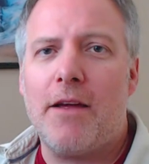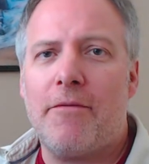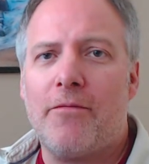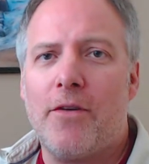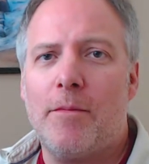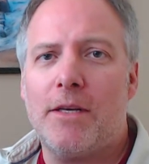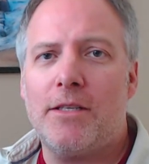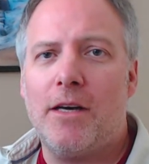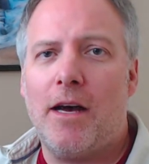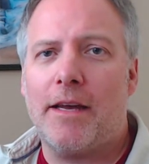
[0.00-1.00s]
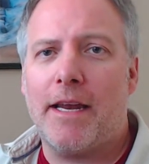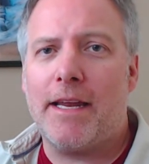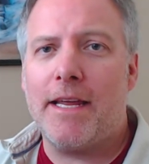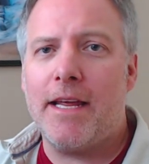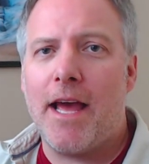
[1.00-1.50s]
from Don, and
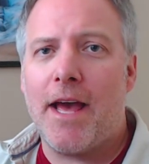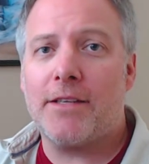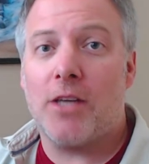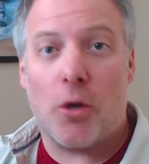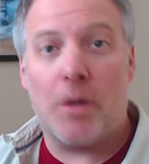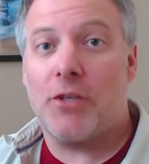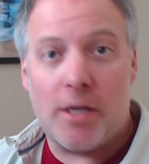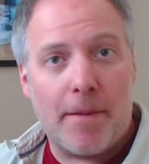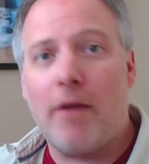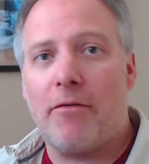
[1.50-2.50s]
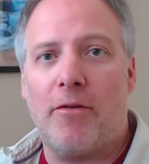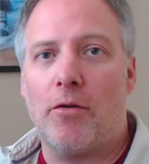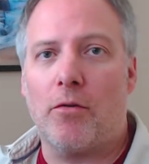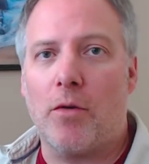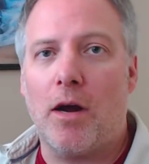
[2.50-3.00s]
he asked a question about
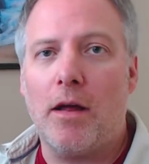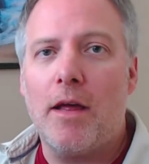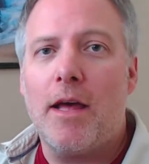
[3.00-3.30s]
Photo Raw.